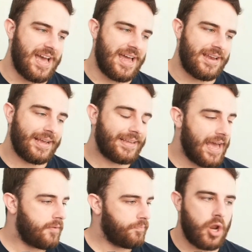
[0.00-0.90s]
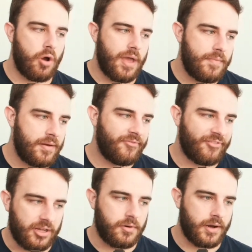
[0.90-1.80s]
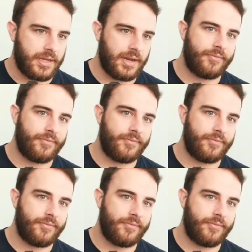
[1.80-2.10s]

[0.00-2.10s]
And again, him and Frank Lamani kind